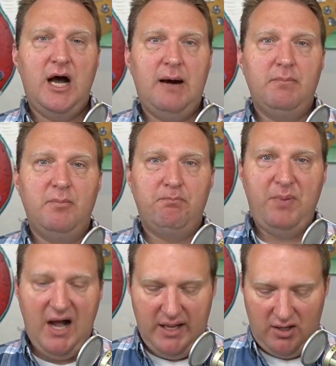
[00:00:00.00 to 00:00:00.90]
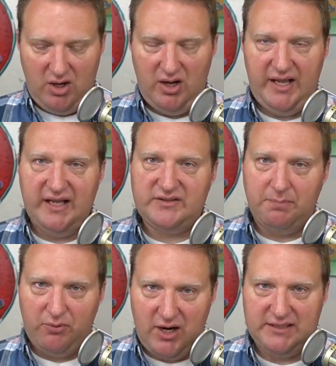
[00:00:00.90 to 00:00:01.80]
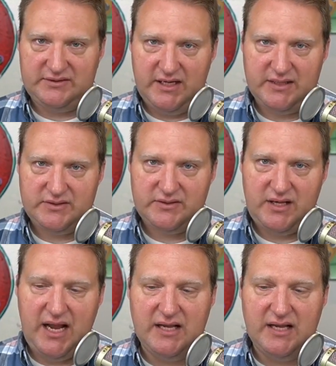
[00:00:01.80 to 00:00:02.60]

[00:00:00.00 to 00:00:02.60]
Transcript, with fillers: Um, but it's a process.